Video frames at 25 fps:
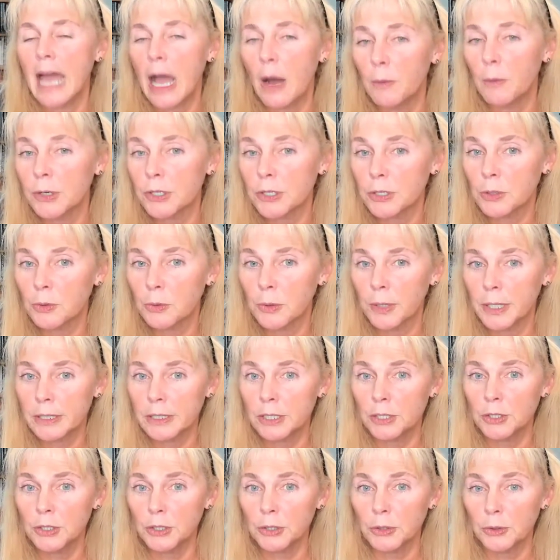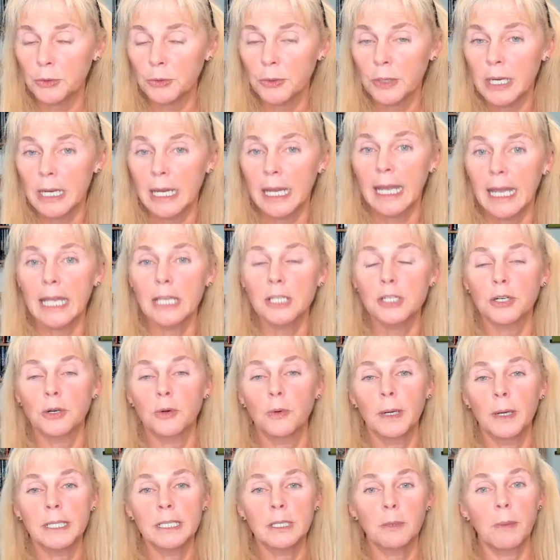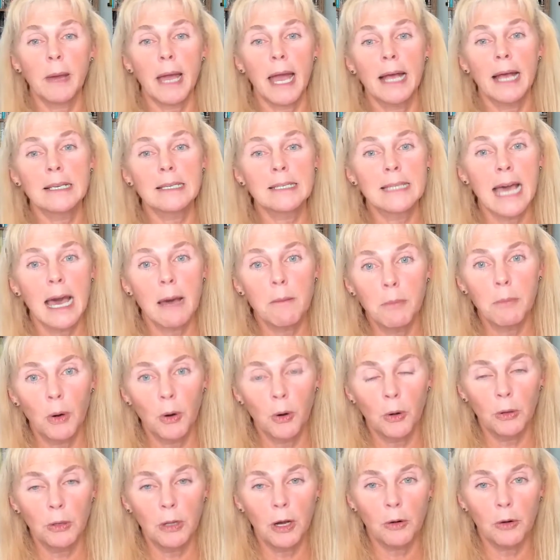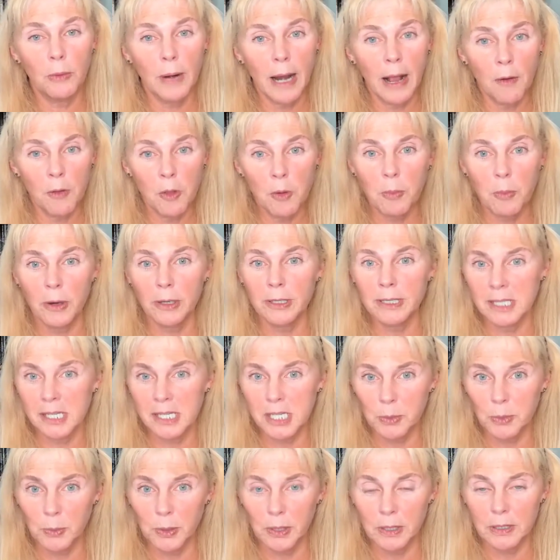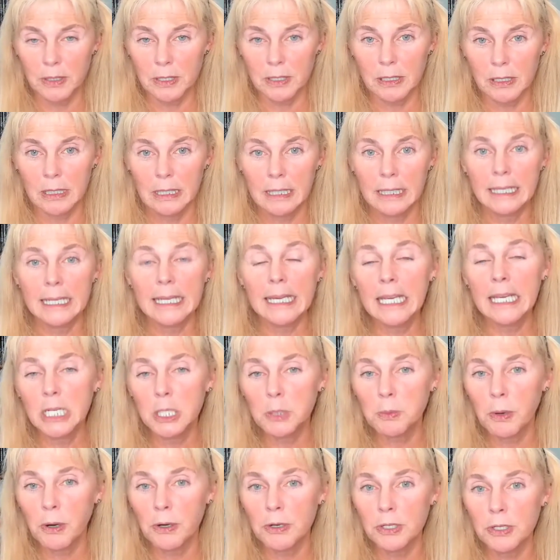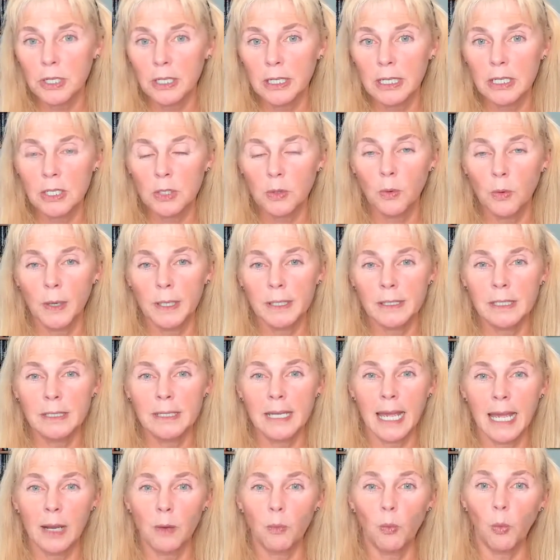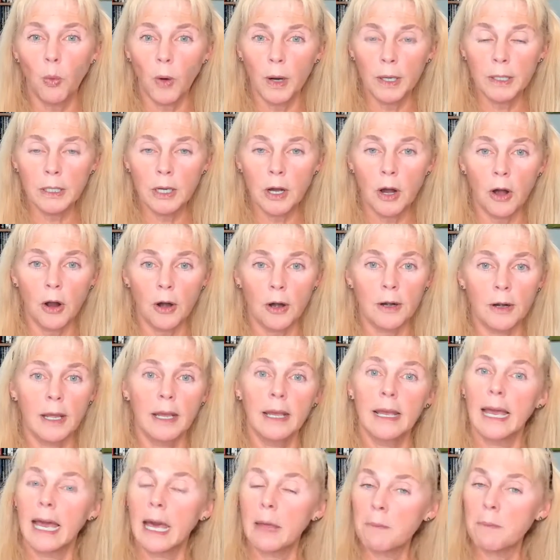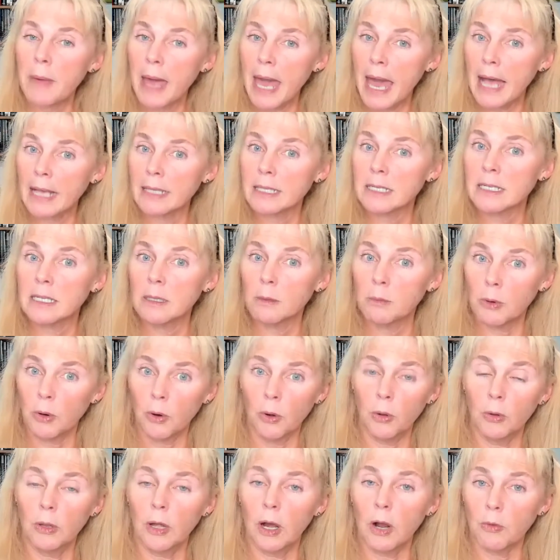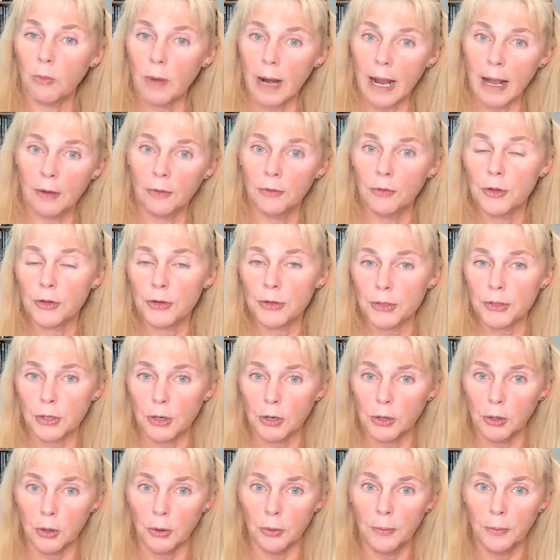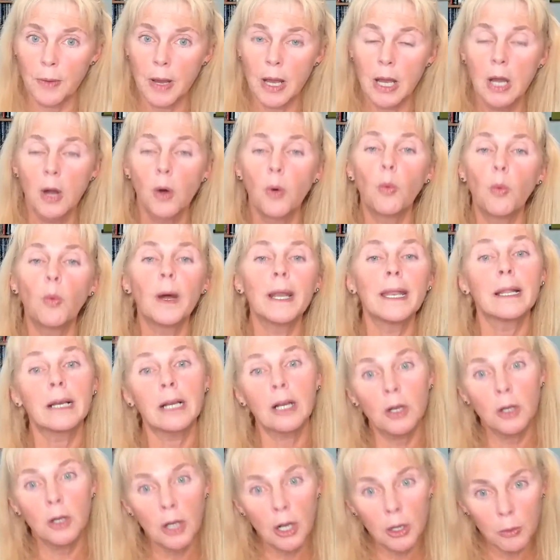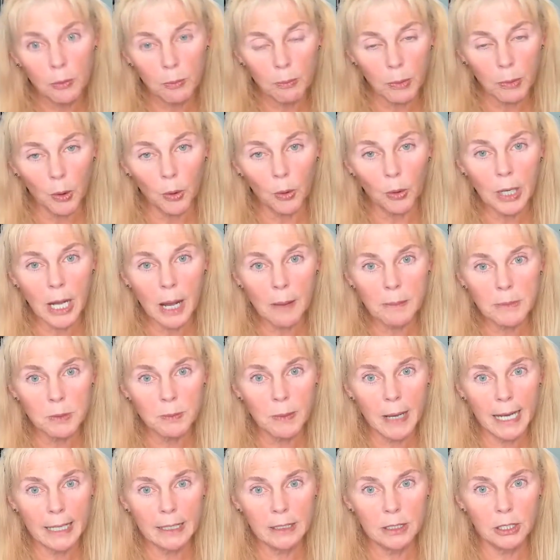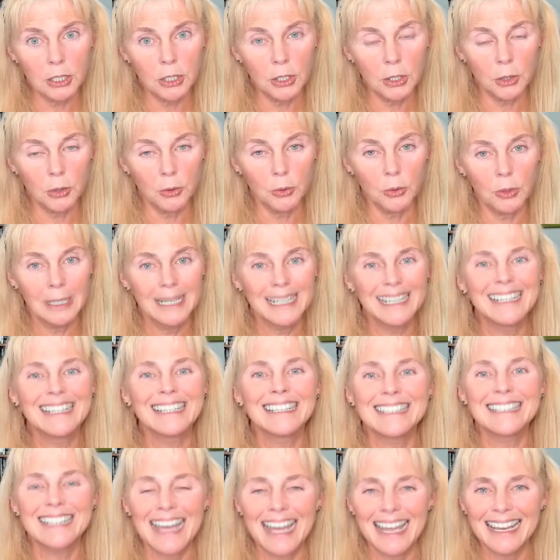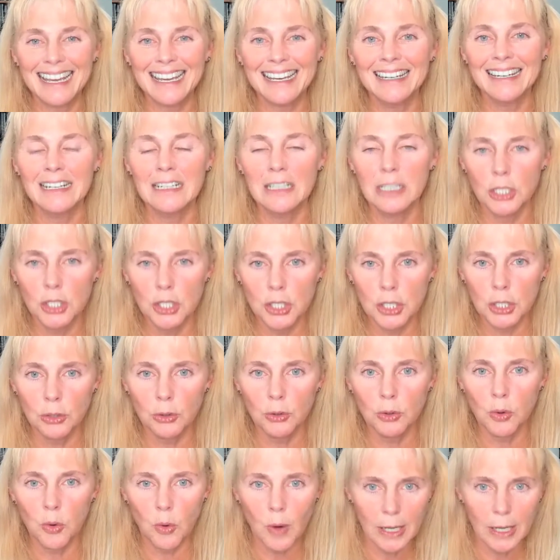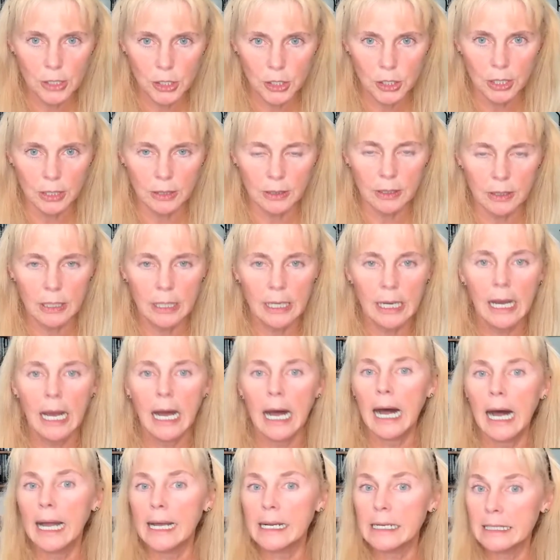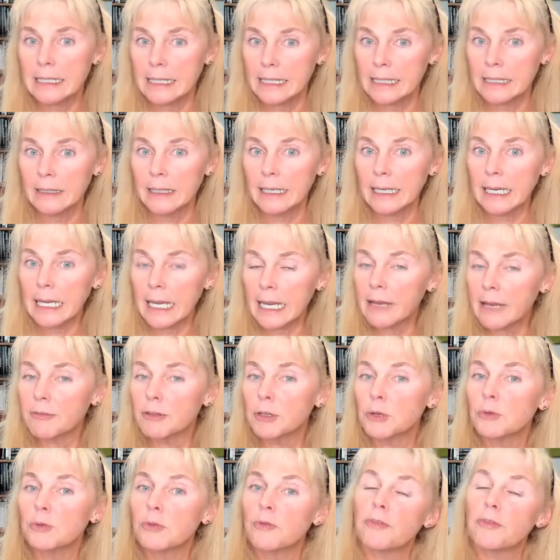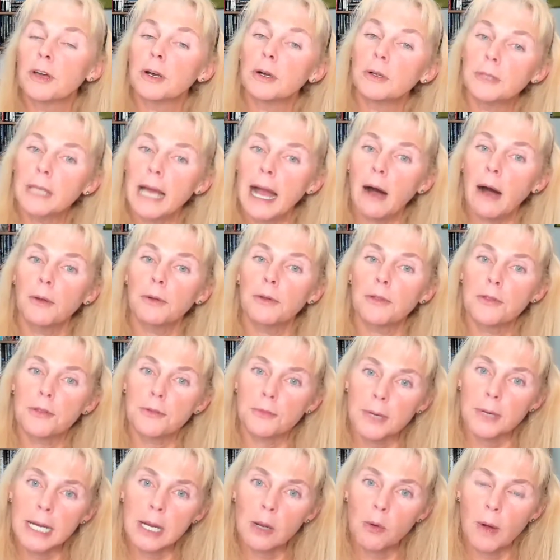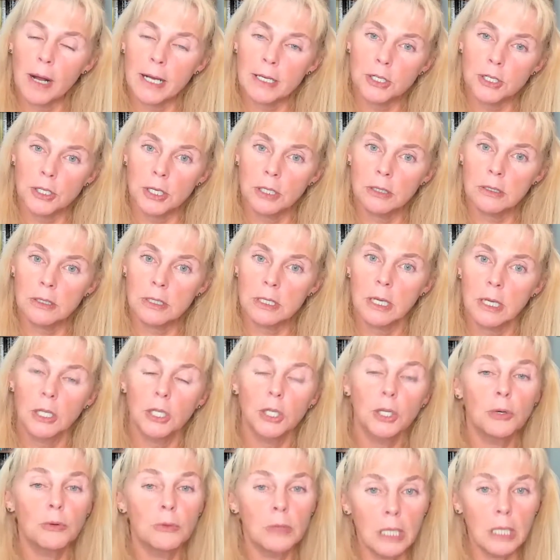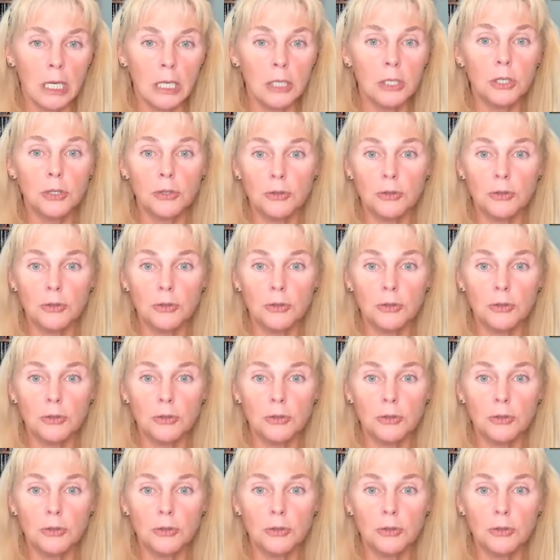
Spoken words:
what you're going to do is you're going to pass that bowl around the participants. Each person is going to take one card and pass the bowl around the circle. When the bowl comes back to you, take an additional question. Ideally, if you filled out 3 questions, you need to